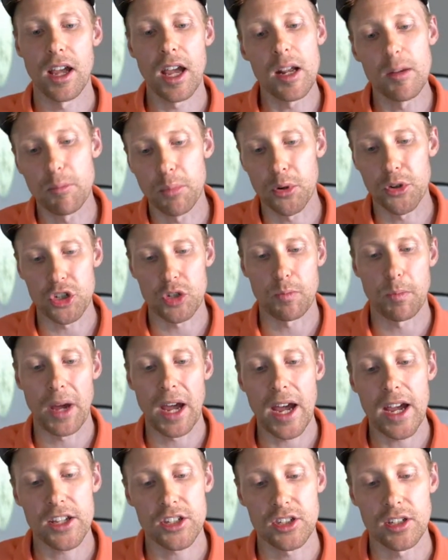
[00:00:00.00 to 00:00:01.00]
and push
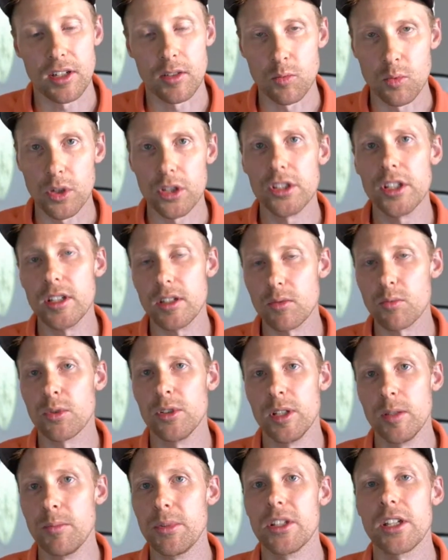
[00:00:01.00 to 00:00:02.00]
past it and
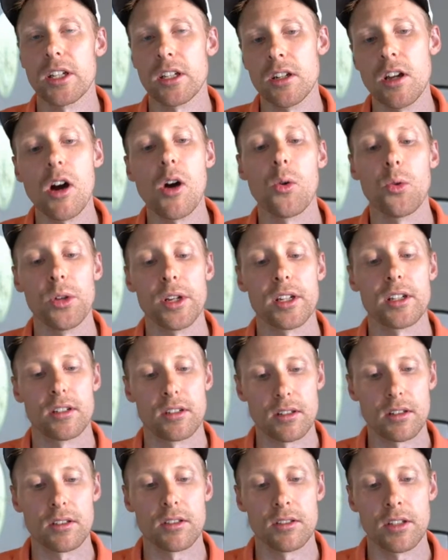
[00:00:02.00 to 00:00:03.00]
really be like, no,
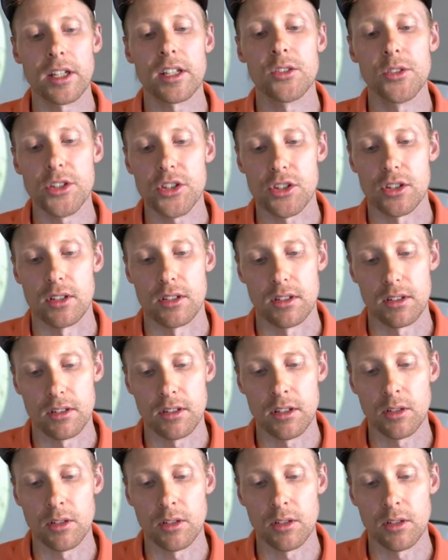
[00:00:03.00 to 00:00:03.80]
like listen,